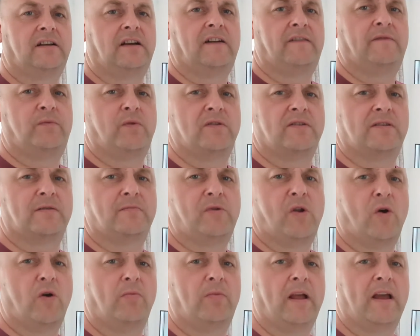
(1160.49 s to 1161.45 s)
I've watched some
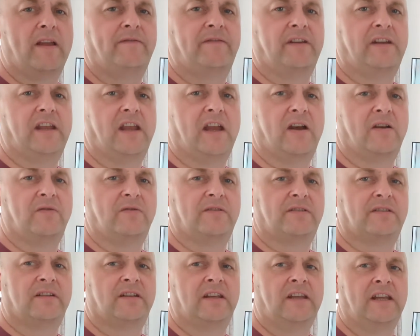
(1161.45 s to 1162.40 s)
long play
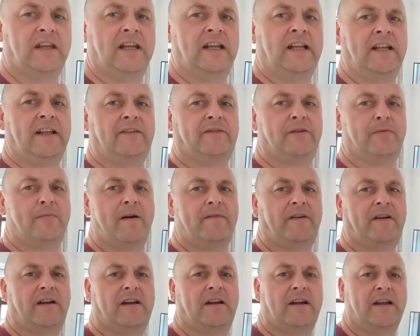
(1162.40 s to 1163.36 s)
videos from
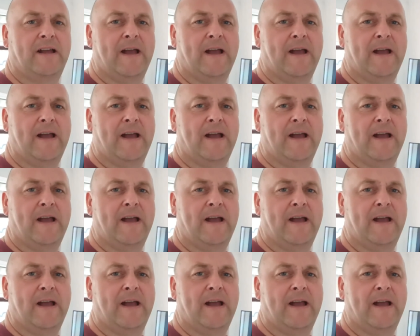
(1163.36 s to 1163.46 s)
other